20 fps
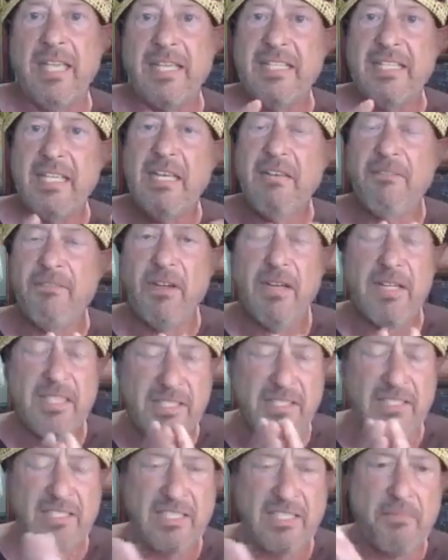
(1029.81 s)
And they did it
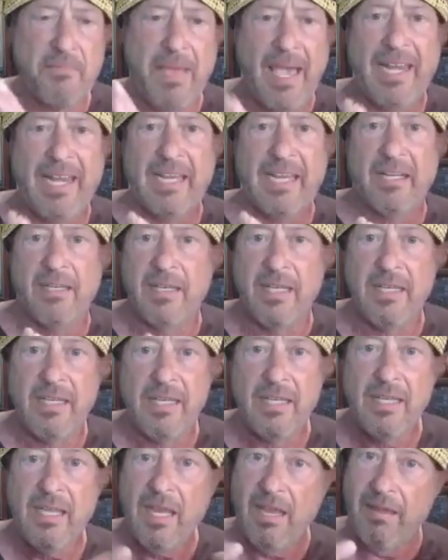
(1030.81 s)
very
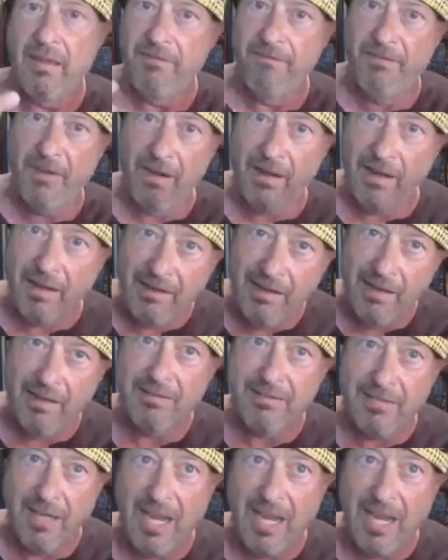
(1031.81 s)
systematically and very